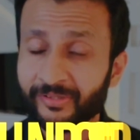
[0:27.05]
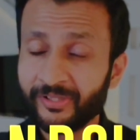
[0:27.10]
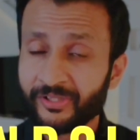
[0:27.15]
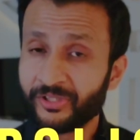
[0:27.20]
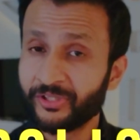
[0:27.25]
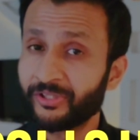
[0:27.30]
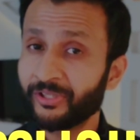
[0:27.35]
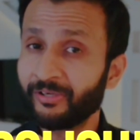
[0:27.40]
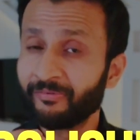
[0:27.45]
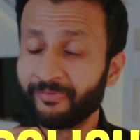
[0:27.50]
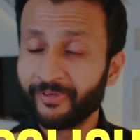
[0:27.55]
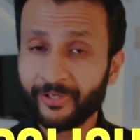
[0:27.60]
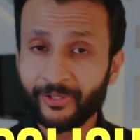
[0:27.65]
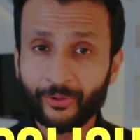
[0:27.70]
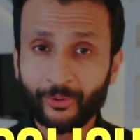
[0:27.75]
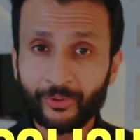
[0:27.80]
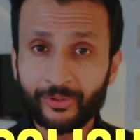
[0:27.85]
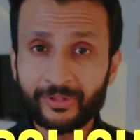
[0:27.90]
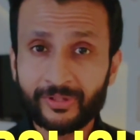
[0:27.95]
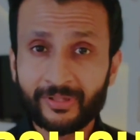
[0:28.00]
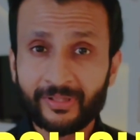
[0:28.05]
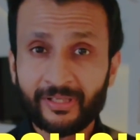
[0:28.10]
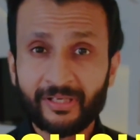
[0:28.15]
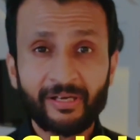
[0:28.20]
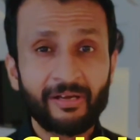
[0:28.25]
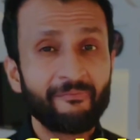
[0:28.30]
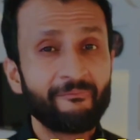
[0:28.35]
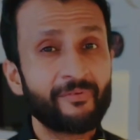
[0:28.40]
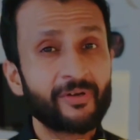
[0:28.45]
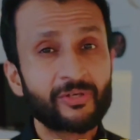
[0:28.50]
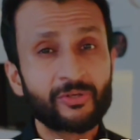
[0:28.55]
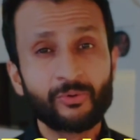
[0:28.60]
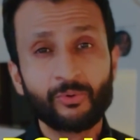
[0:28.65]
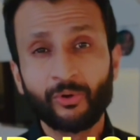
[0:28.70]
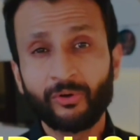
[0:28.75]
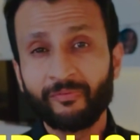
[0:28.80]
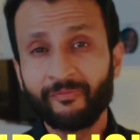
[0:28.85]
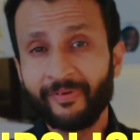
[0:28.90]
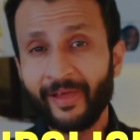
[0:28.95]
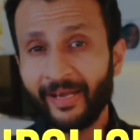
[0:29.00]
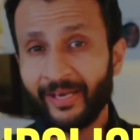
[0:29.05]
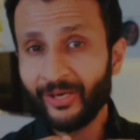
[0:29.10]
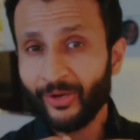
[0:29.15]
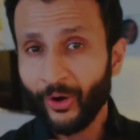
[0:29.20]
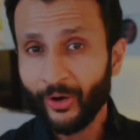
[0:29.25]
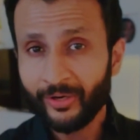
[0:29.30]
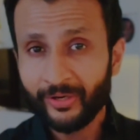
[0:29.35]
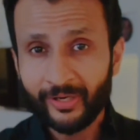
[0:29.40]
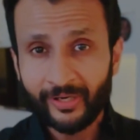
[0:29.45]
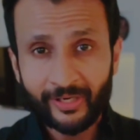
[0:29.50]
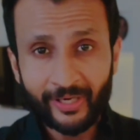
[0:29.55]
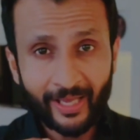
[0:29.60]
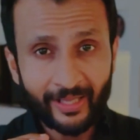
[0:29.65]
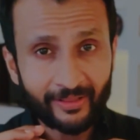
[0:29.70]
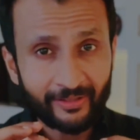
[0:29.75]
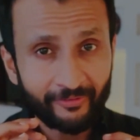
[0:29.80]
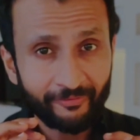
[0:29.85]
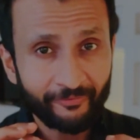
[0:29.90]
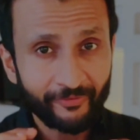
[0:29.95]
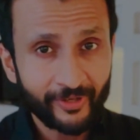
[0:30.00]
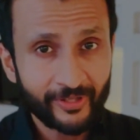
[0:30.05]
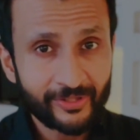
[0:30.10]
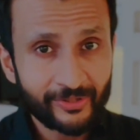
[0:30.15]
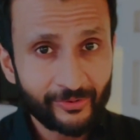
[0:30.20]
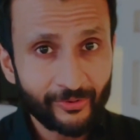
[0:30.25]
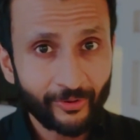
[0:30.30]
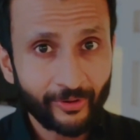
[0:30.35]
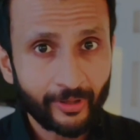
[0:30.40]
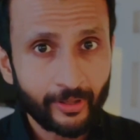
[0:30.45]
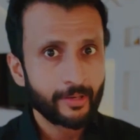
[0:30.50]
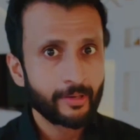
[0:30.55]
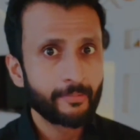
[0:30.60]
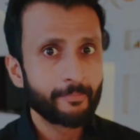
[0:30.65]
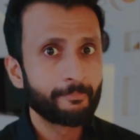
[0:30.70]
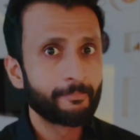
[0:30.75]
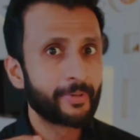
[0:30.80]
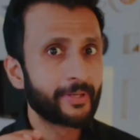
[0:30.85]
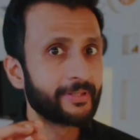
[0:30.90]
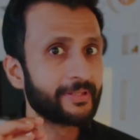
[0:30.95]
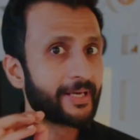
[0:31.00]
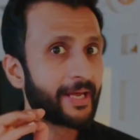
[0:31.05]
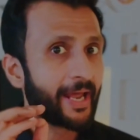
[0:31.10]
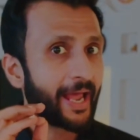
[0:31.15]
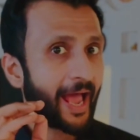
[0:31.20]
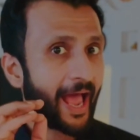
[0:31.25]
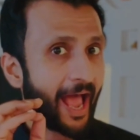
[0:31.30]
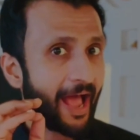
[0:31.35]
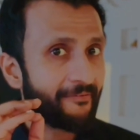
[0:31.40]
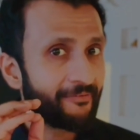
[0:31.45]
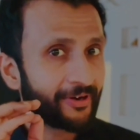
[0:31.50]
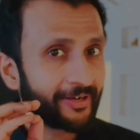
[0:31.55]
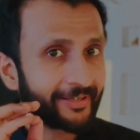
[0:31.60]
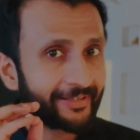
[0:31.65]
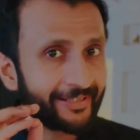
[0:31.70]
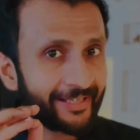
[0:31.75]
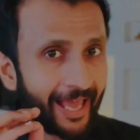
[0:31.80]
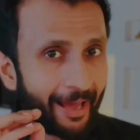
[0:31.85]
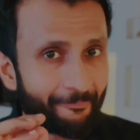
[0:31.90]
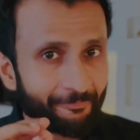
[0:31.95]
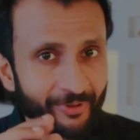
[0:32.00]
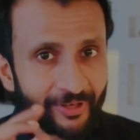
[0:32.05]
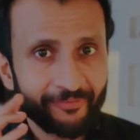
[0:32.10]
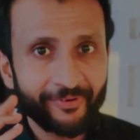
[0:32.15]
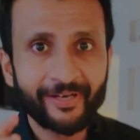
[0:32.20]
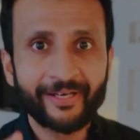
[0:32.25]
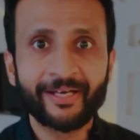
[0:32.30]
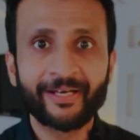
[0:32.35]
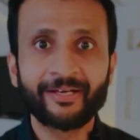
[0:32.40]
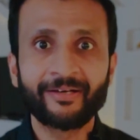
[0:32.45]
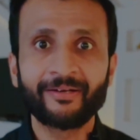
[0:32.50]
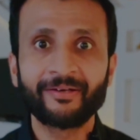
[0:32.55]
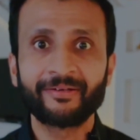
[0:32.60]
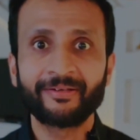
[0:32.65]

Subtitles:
digital videos which look very ordinary at the first look, but they have a captivating